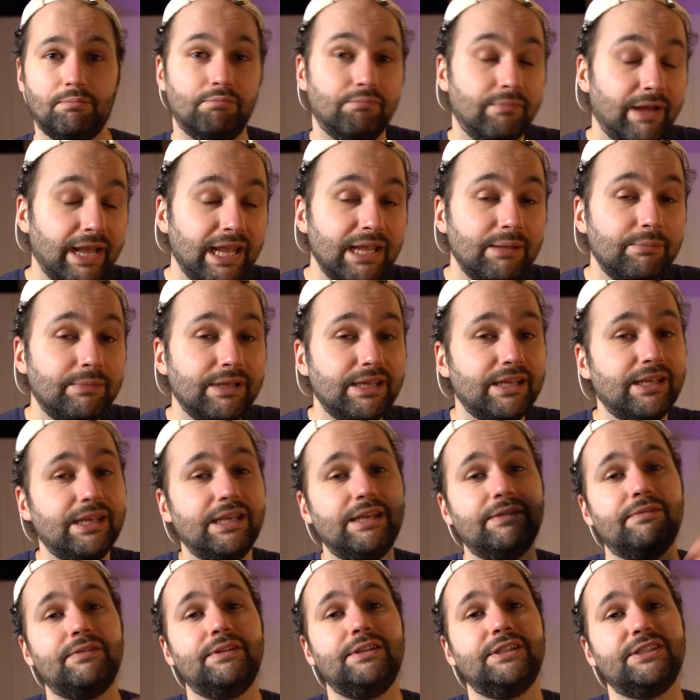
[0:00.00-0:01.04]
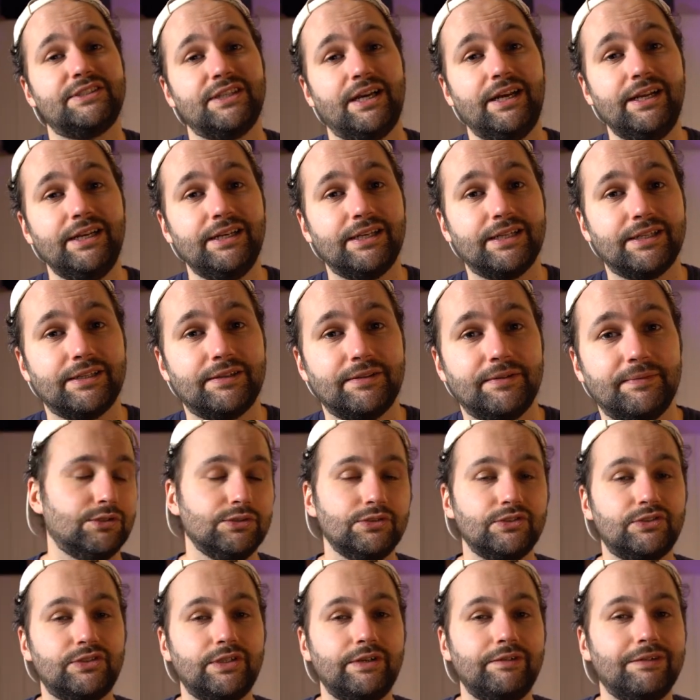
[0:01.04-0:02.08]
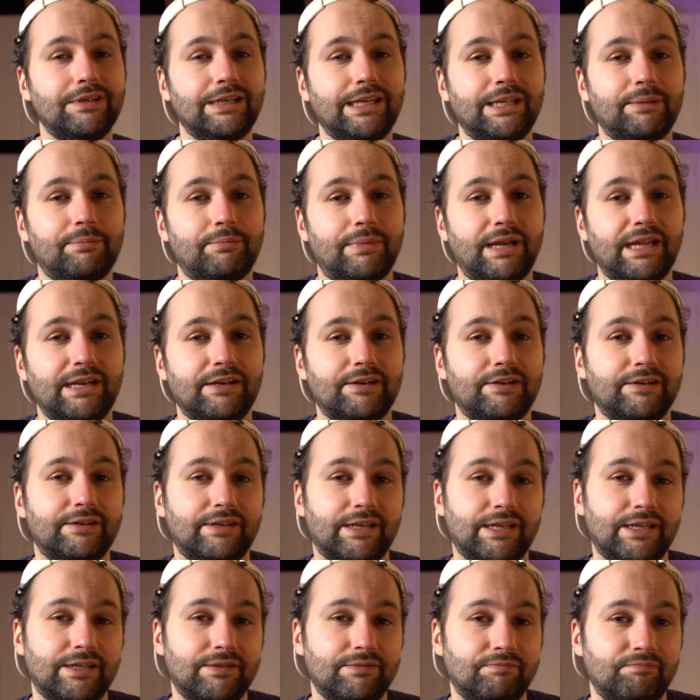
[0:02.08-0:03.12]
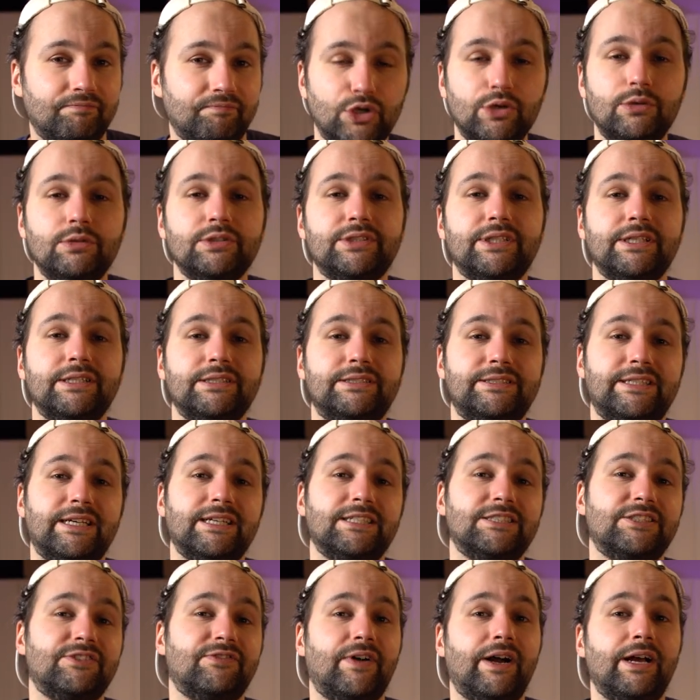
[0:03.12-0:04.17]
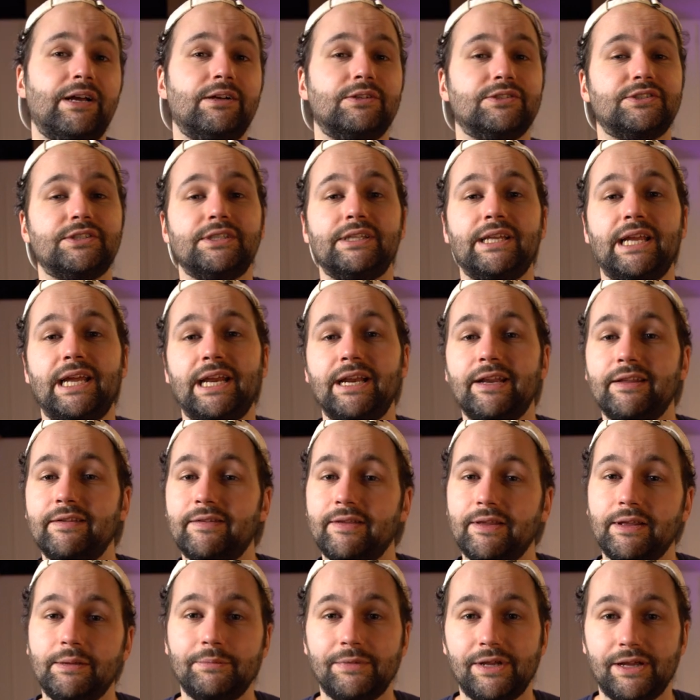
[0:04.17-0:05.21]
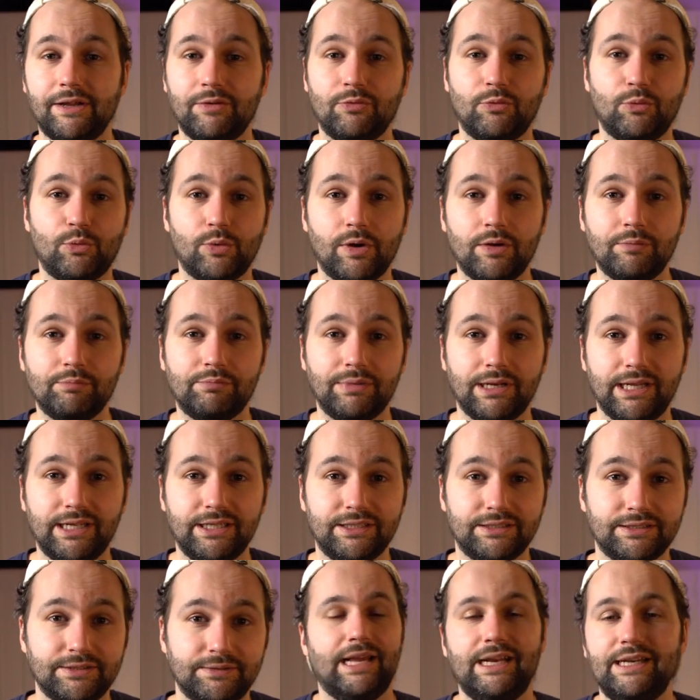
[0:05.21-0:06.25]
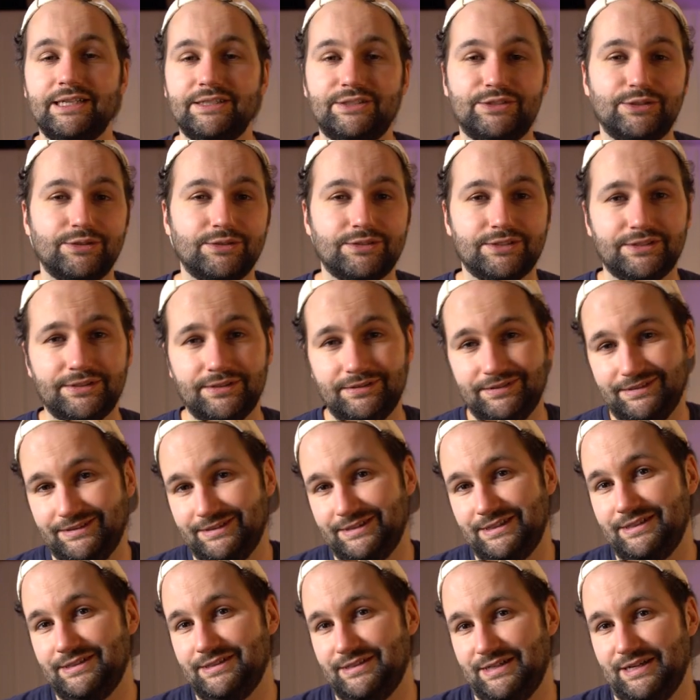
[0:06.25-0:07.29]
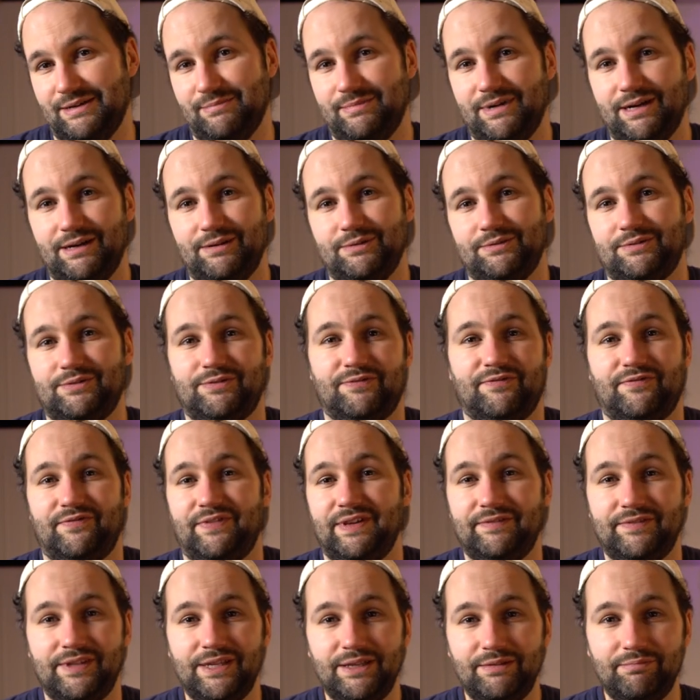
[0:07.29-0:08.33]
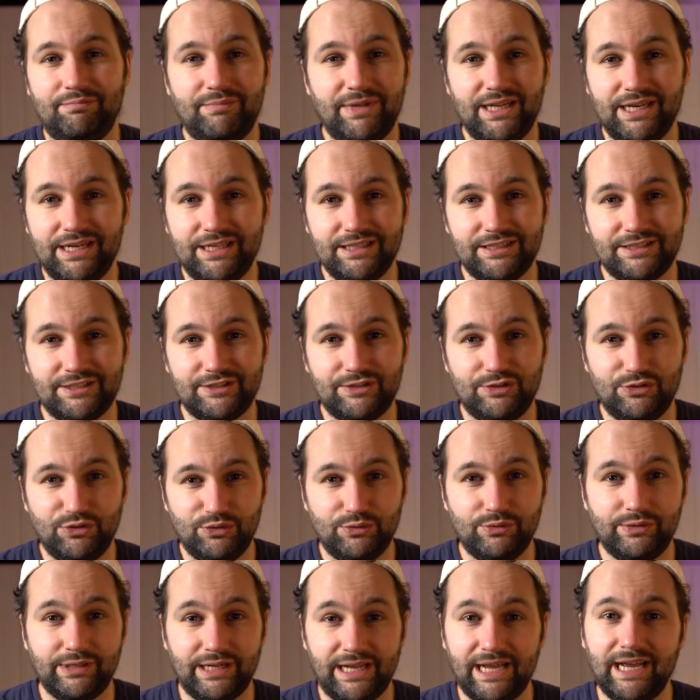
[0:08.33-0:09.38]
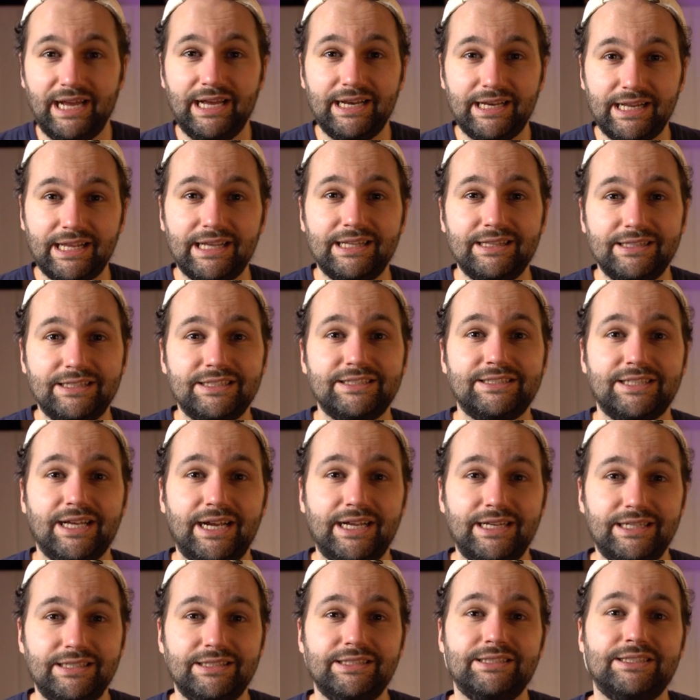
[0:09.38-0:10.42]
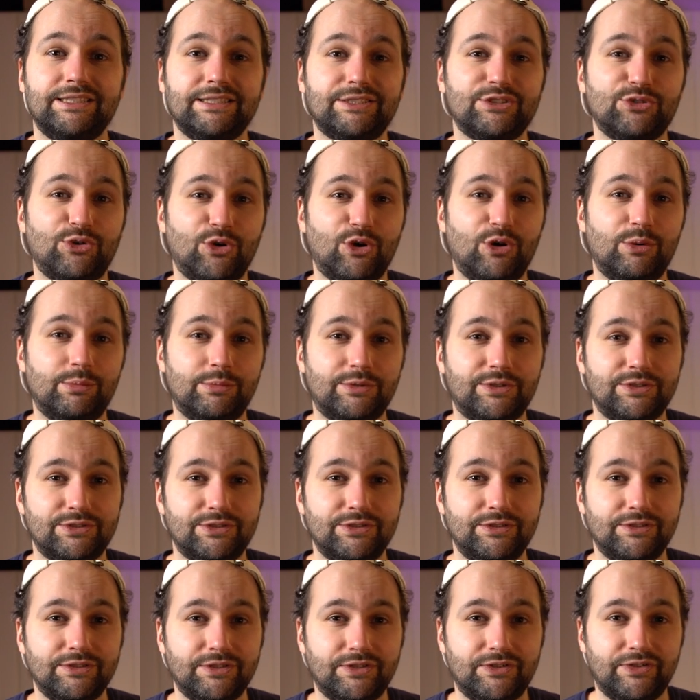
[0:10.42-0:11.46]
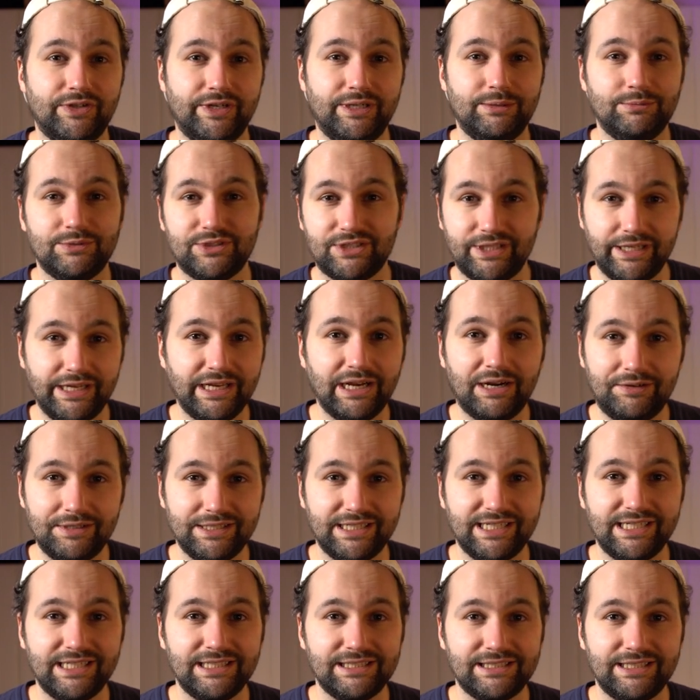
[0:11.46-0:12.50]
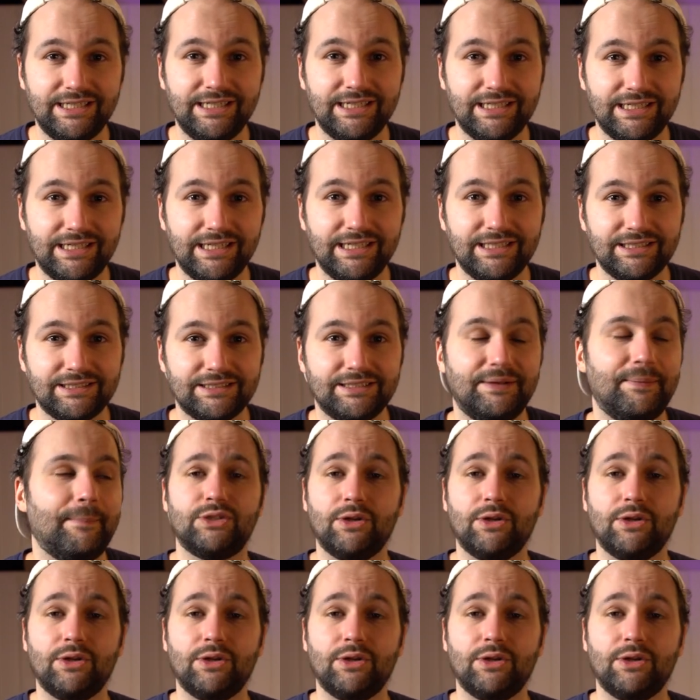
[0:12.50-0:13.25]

Maybe even designed it. Considerably better than using text files and editing in one place. And it took about 15 minutes to add and design this scoreboard to your stream. See how easy it is?